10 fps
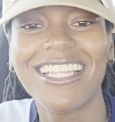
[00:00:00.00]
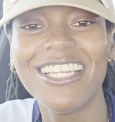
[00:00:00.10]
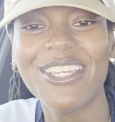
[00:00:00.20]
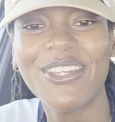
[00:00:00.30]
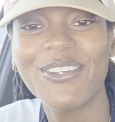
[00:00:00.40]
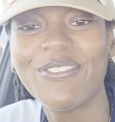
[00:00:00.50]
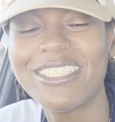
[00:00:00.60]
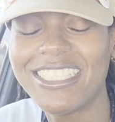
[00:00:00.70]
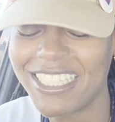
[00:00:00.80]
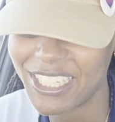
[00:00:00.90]
Thank you for
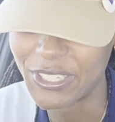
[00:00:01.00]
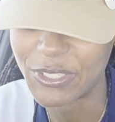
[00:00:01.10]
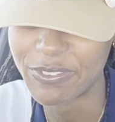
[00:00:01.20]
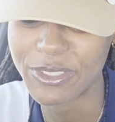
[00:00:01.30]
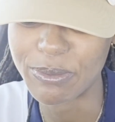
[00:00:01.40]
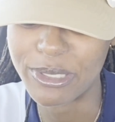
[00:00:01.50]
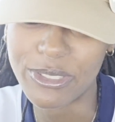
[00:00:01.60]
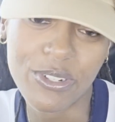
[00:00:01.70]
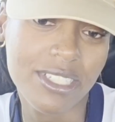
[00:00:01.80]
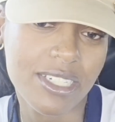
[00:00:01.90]
sending it on over to me, Torras.